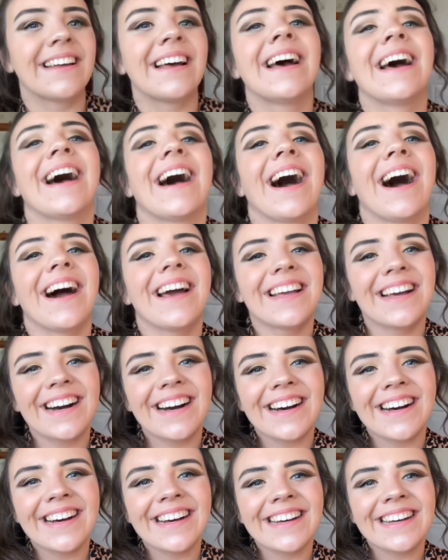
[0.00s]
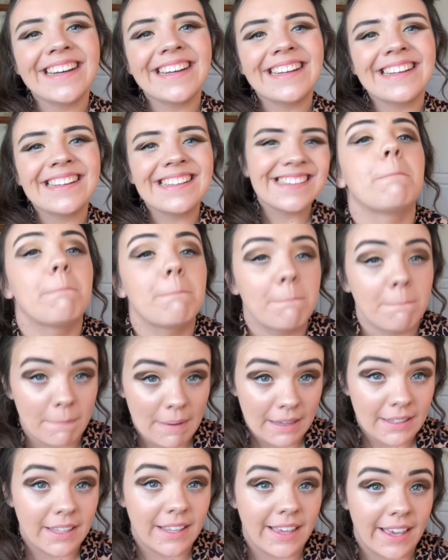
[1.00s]
Hi guys,
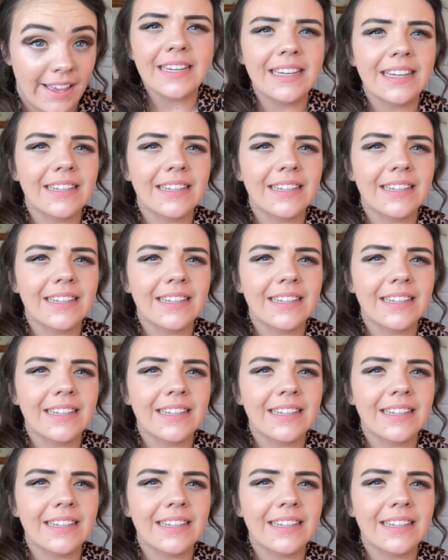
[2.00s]
back again.